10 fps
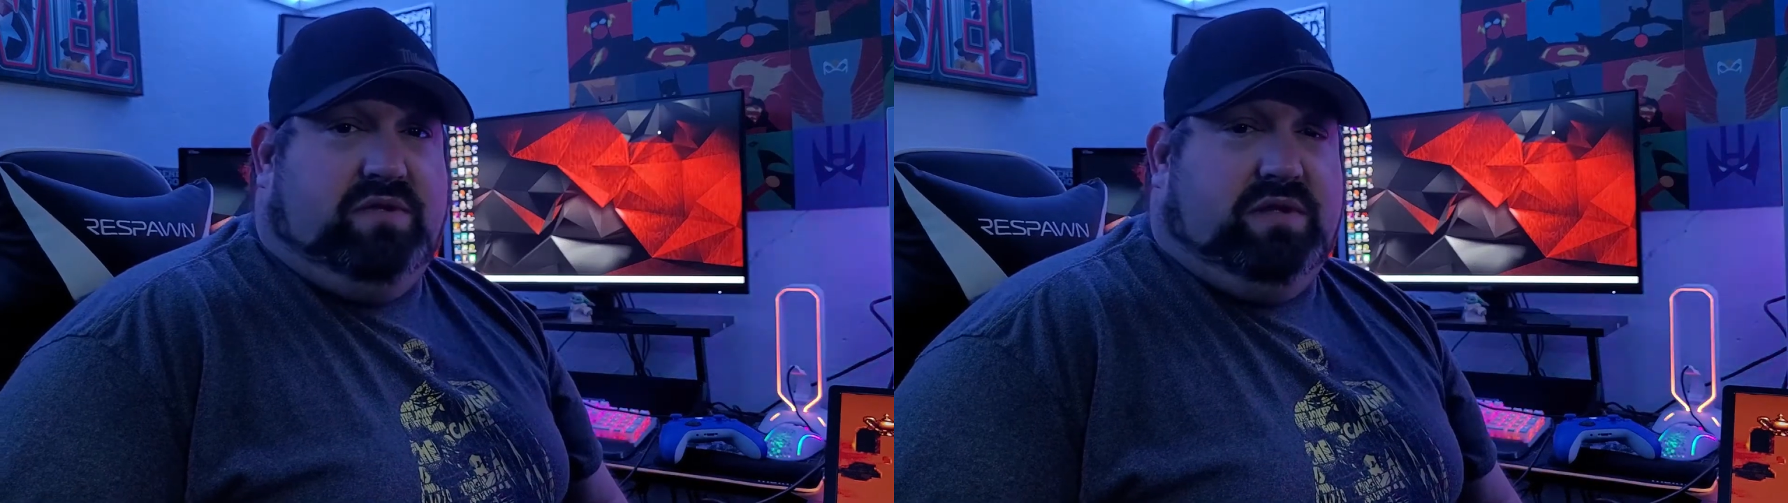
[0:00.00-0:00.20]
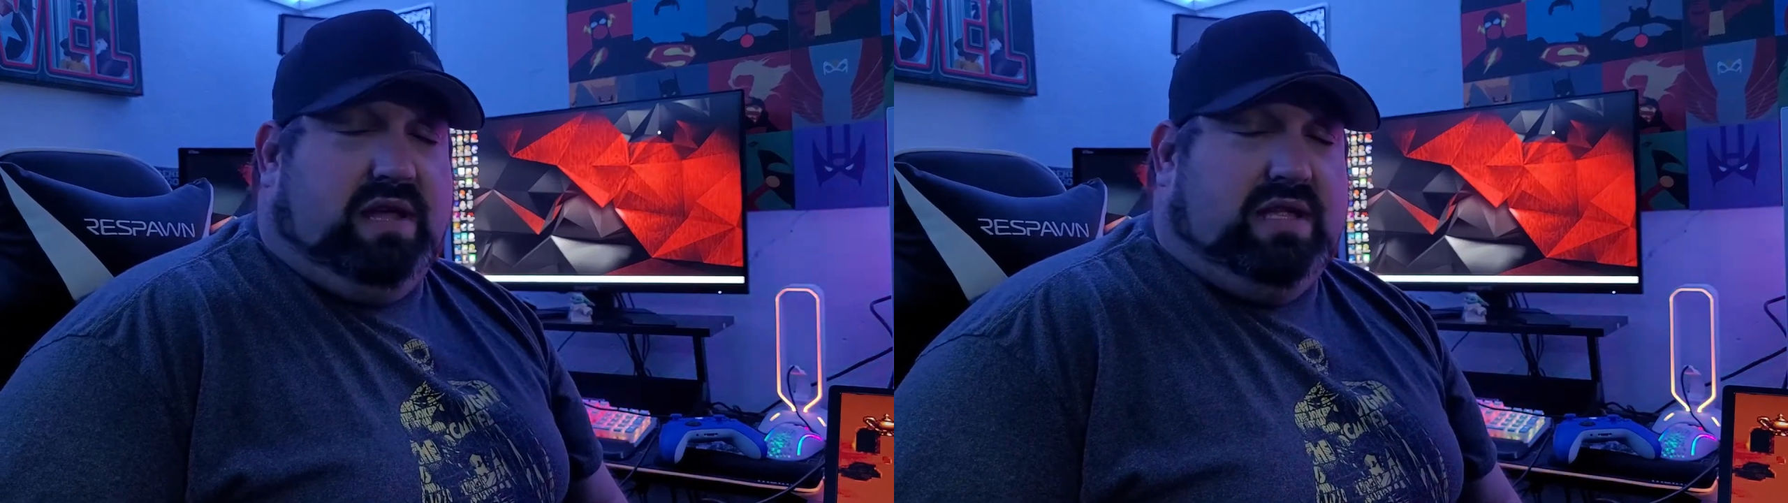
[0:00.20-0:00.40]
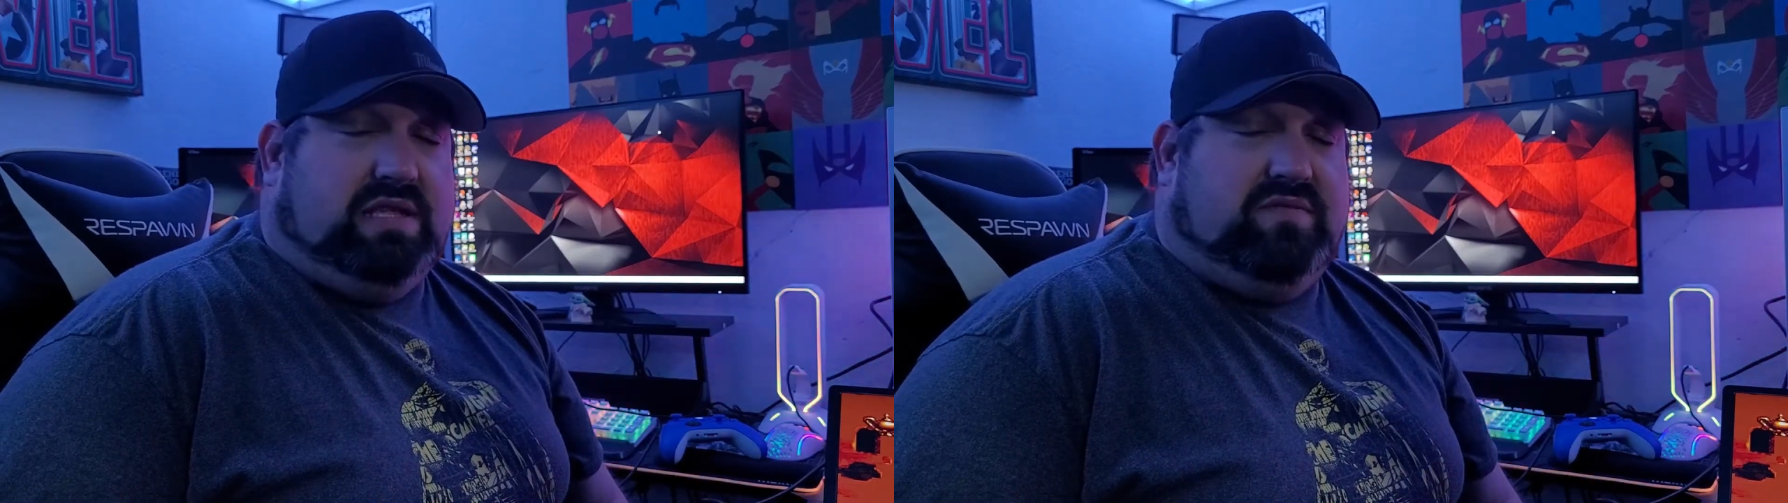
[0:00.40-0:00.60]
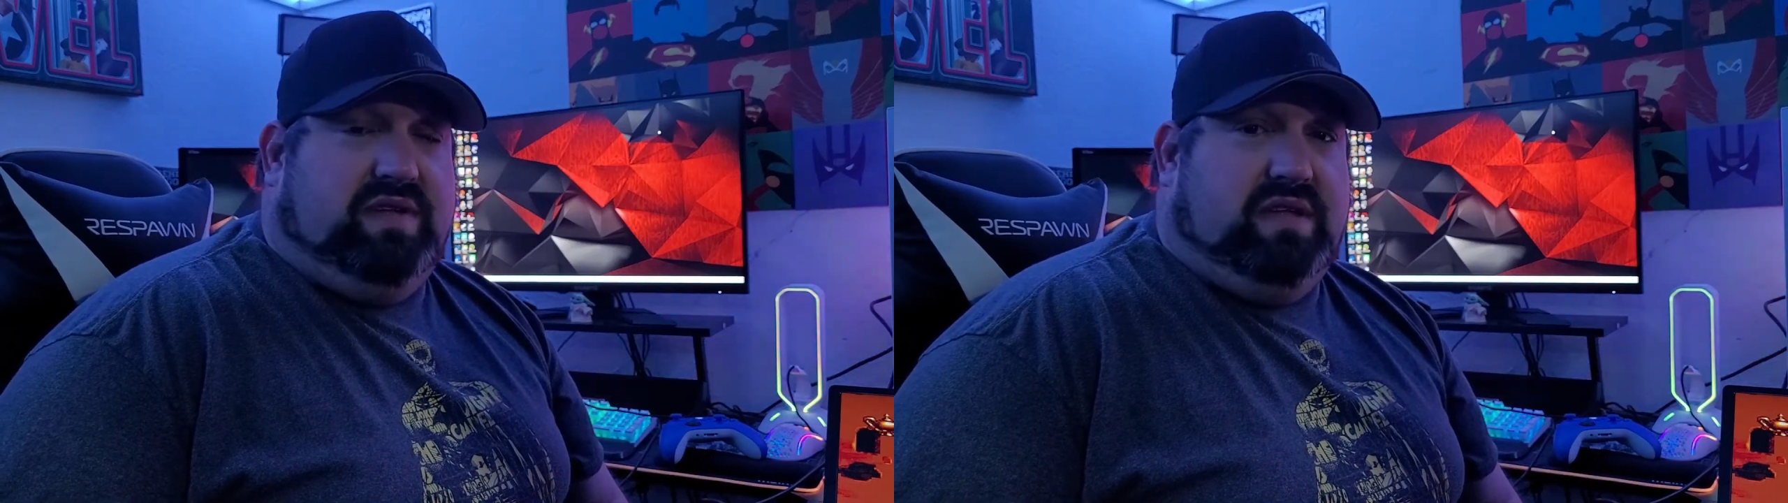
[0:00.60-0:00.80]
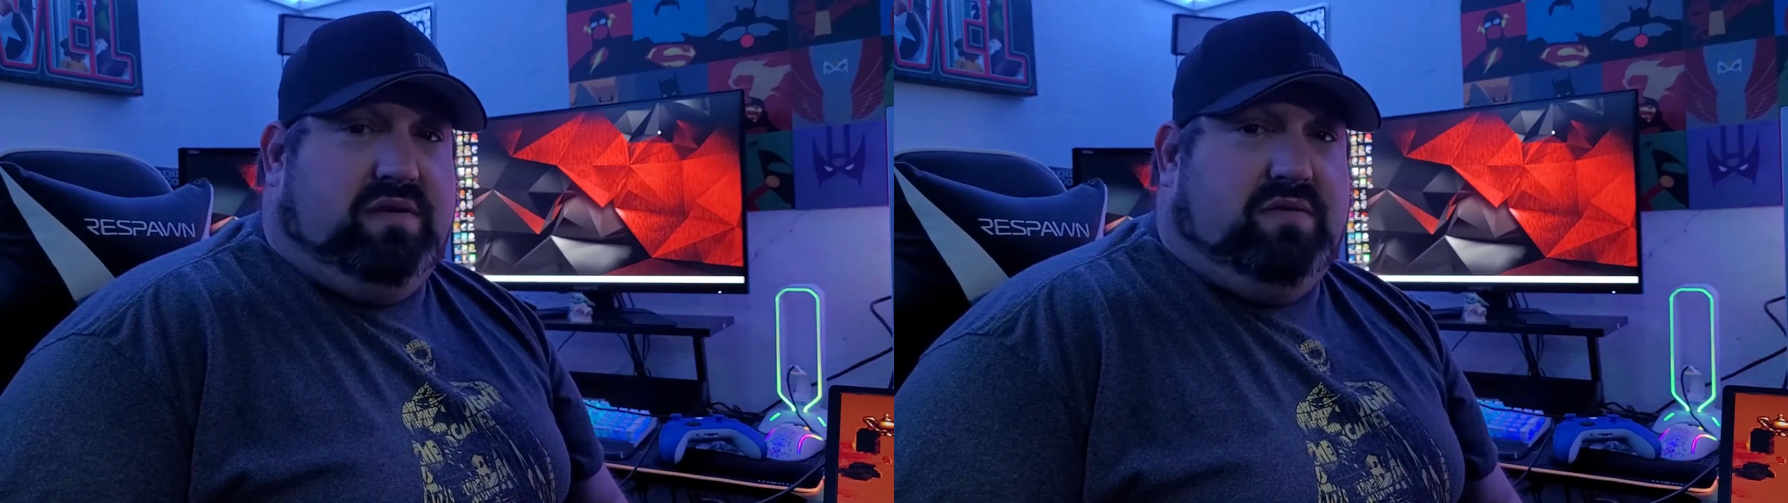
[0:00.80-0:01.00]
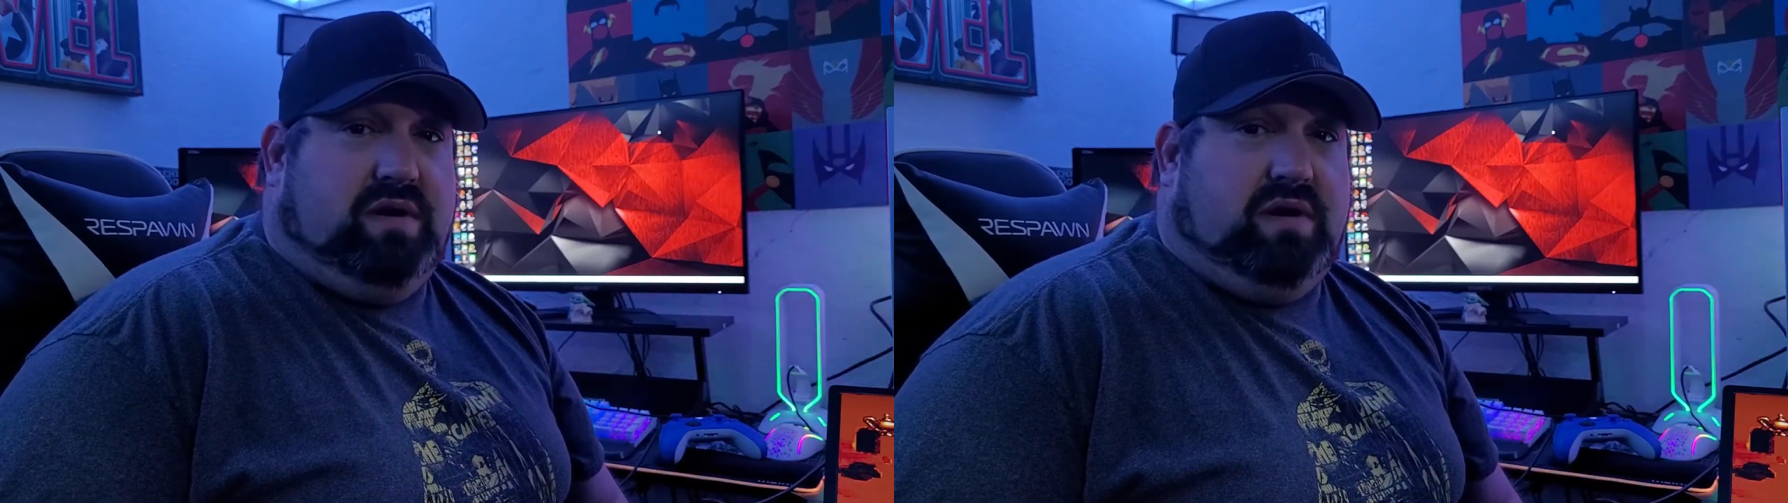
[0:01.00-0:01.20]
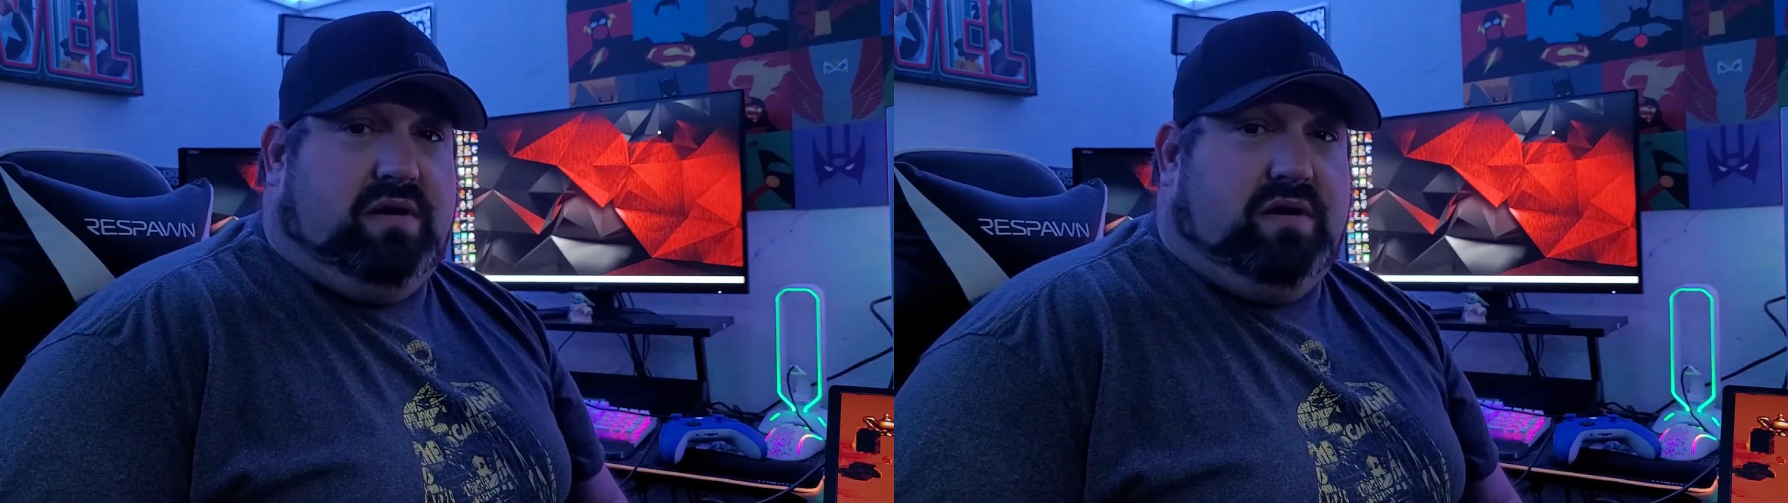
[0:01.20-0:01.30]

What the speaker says: did like this video.